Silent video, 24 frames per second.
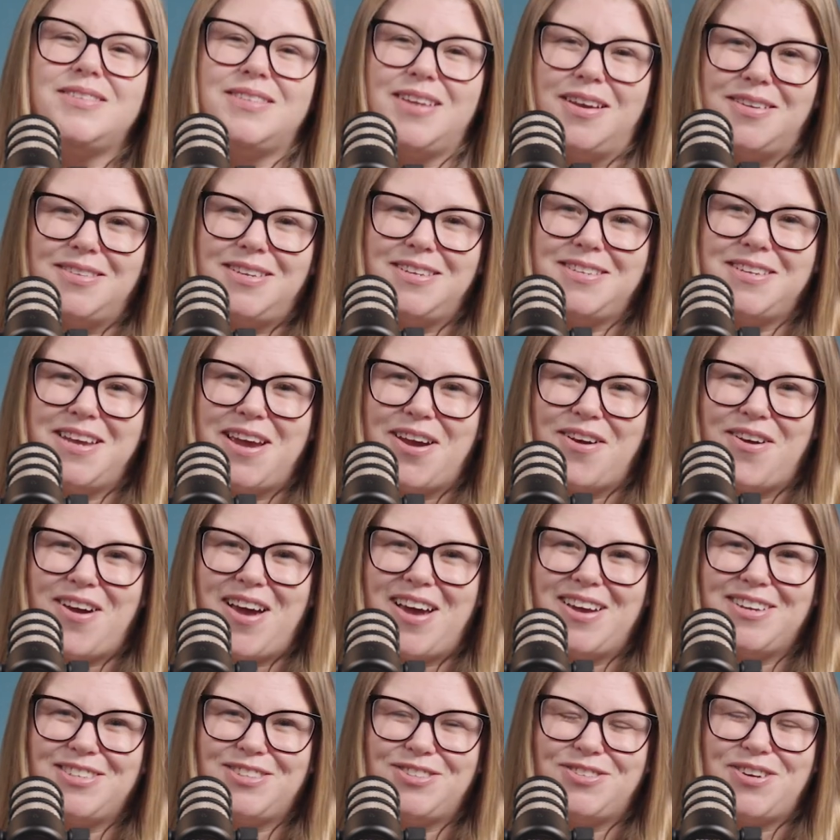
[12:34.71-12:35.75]
Delta
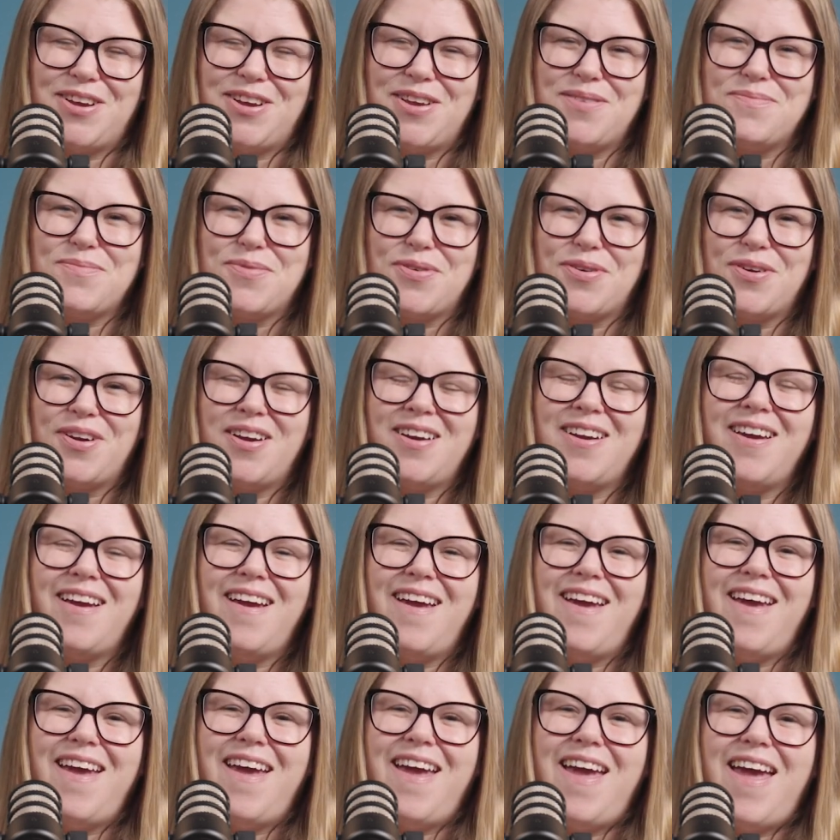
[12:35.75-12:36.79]
Terax drain board
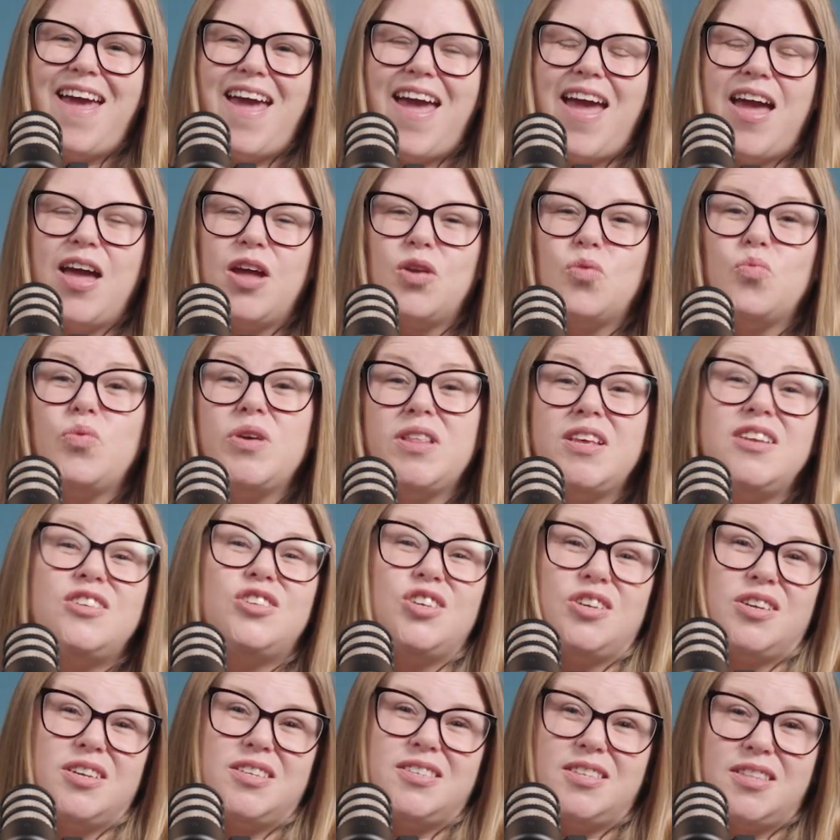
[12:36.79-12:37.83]
and really
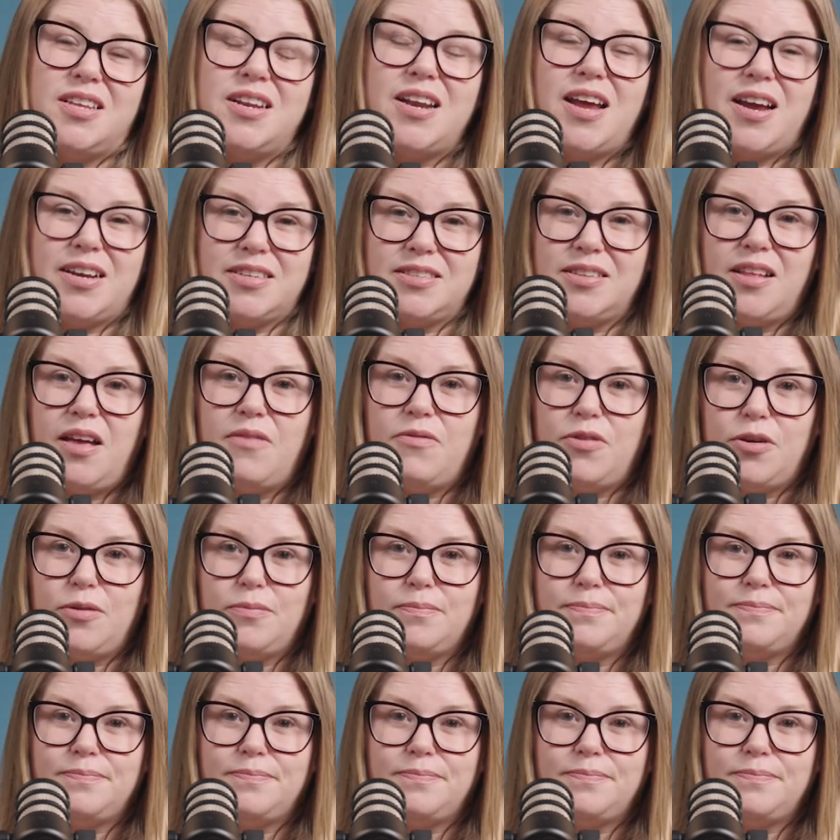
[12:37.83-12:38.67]
took it to the next level.